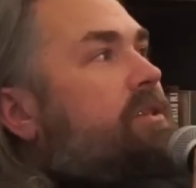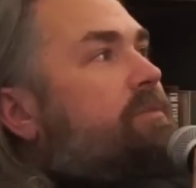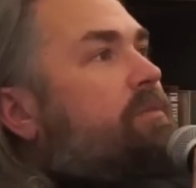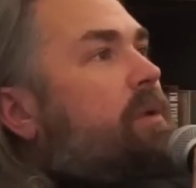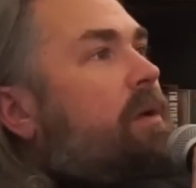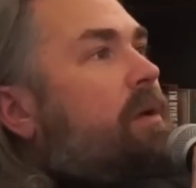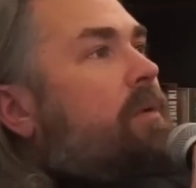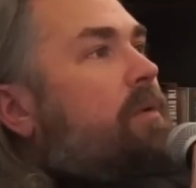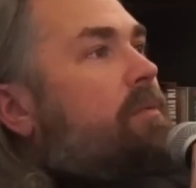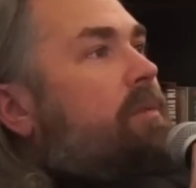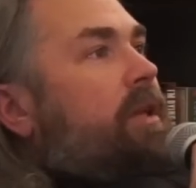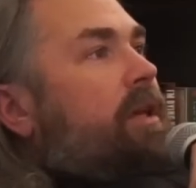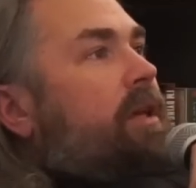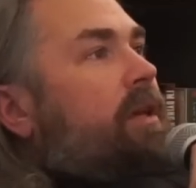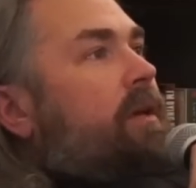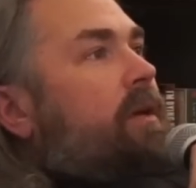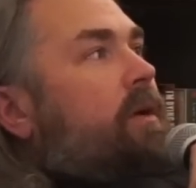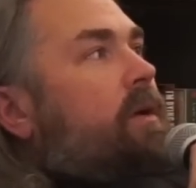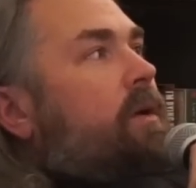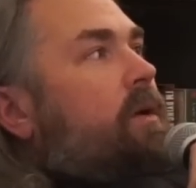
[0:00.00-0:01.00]
there's
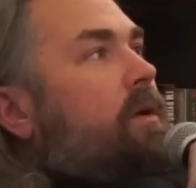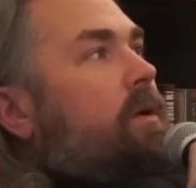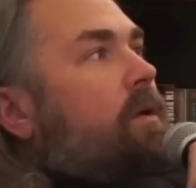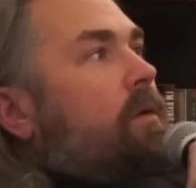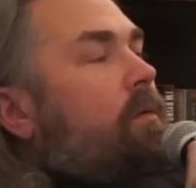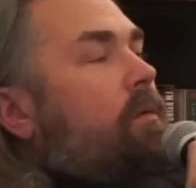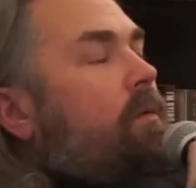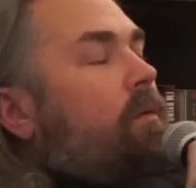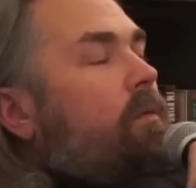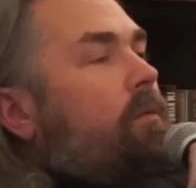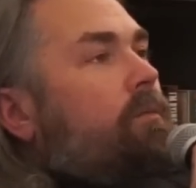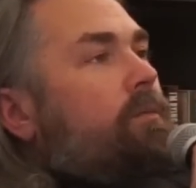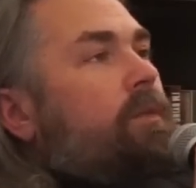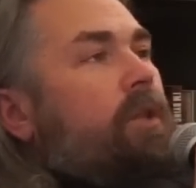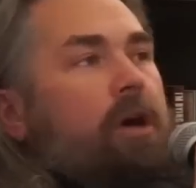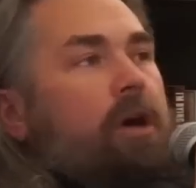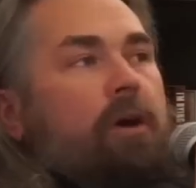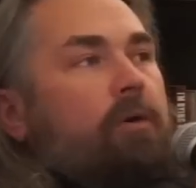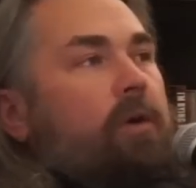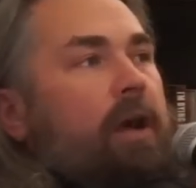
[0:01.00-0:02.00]
probably
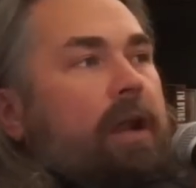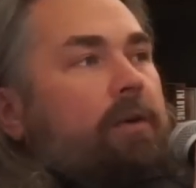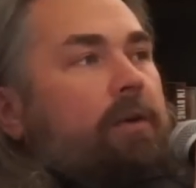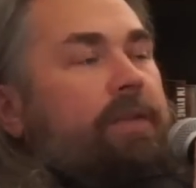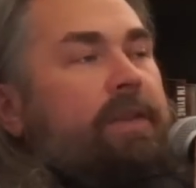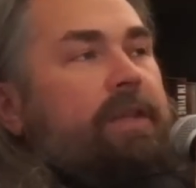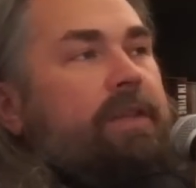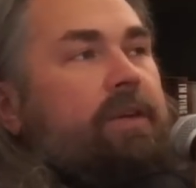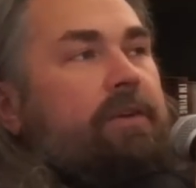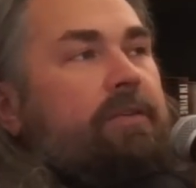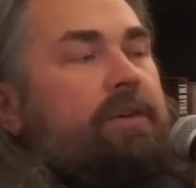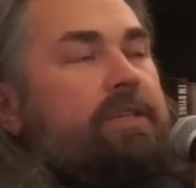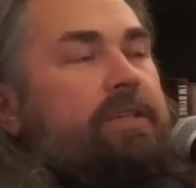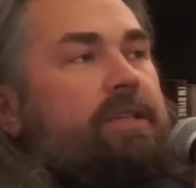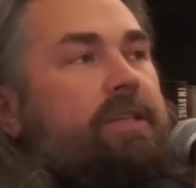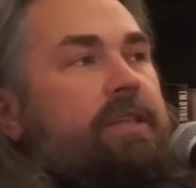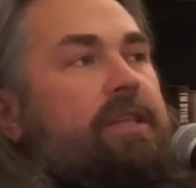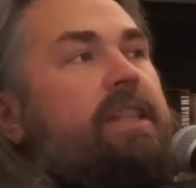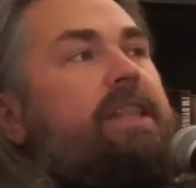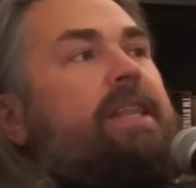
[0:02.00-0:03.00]
no. I don't think there
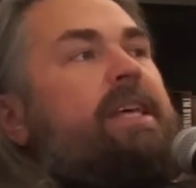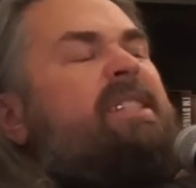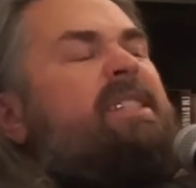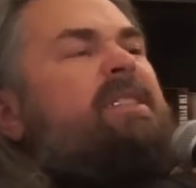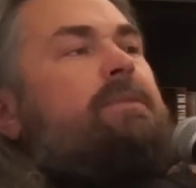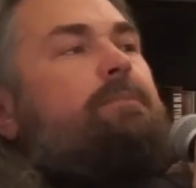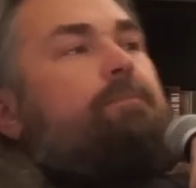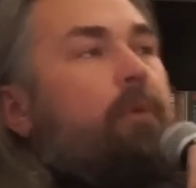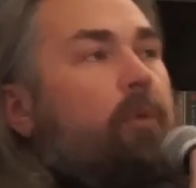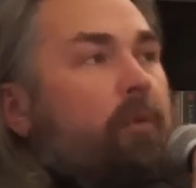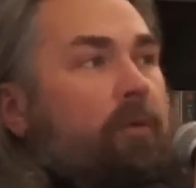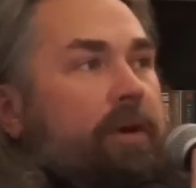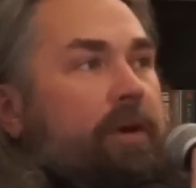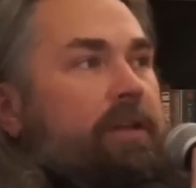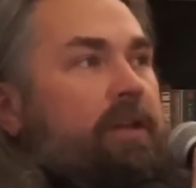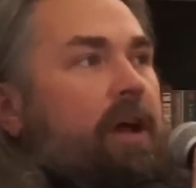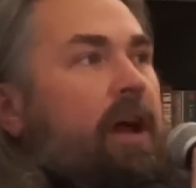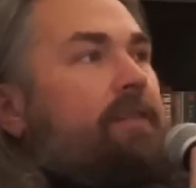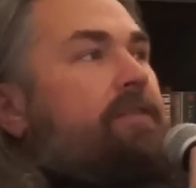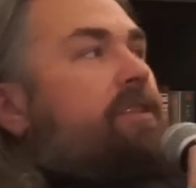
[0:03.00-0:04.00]
is at this
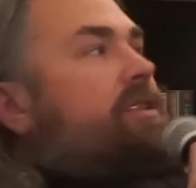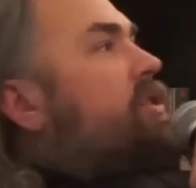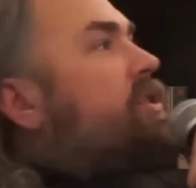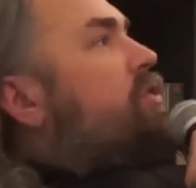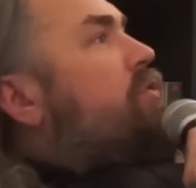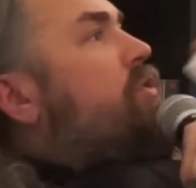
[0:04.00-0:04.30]
point. Obviously,